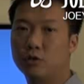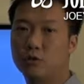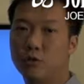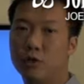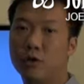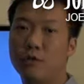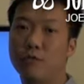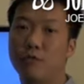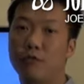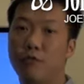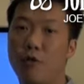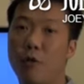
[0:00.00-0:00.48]

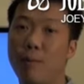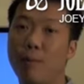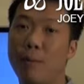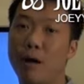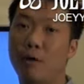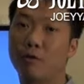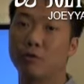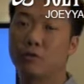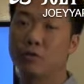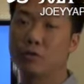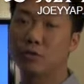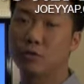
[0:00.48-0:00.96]
24
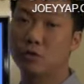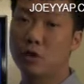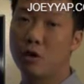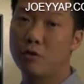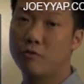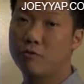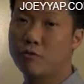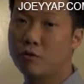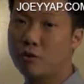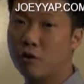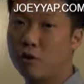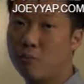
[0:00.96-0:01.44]
mountains
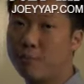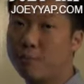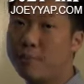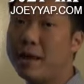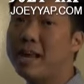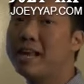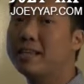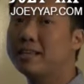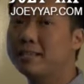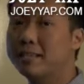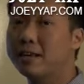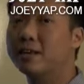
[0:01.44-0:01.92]
of your
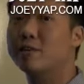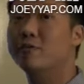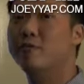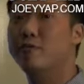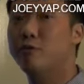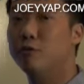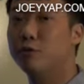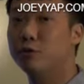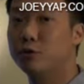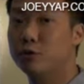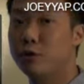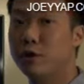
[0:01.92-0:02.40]
basic
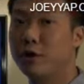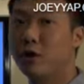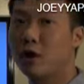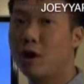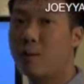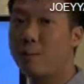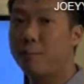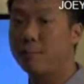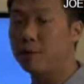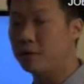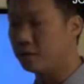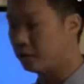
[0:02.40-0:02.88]
Feng Shui
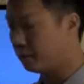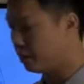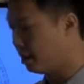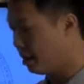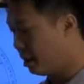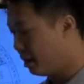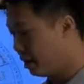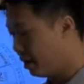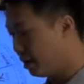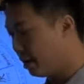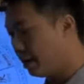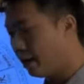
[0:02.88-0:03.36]
compass.
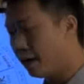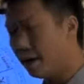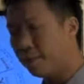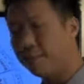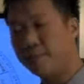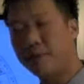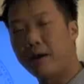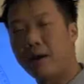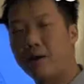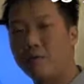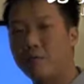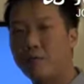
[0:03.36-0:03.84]

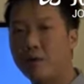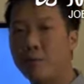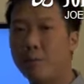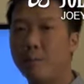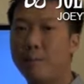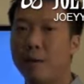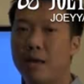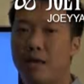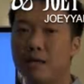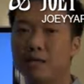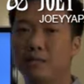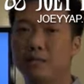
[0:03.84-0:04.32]
Every
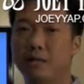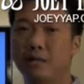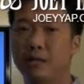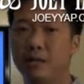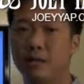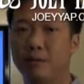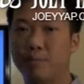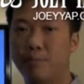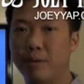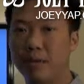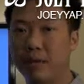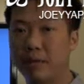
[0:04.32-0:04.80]
basic
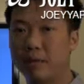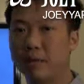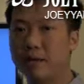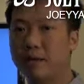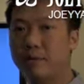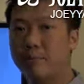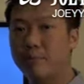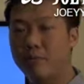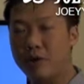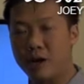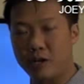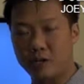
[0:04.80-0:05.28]

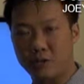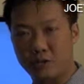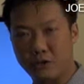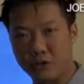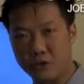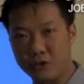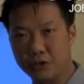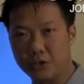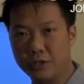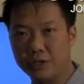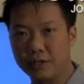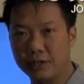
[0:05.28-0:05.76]
beginner
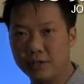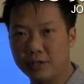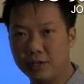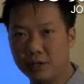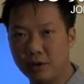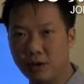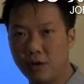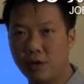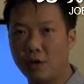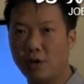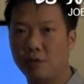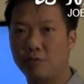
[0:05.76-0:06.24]
practitioner
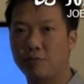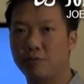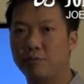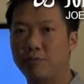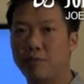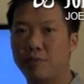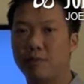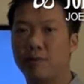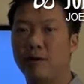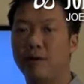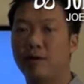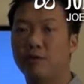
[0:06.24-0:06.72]
of
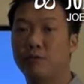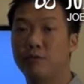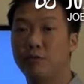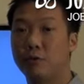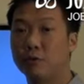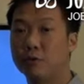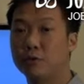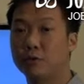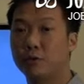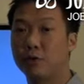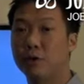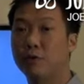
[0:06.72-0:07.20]

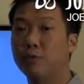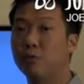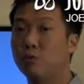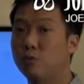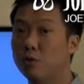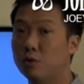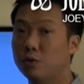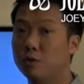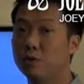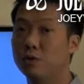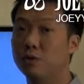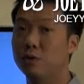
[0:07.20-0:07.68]
Feng Shui
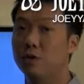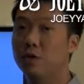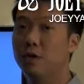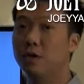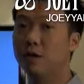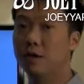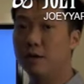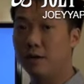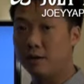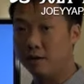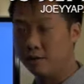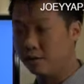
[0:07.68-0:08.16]
would
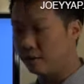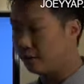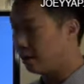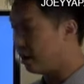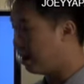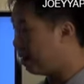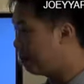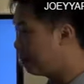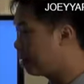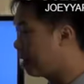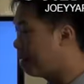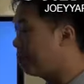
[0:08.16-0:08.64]

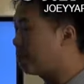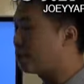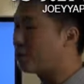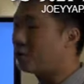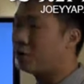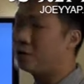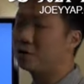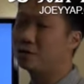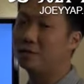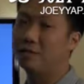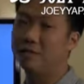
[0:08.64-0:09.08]
come across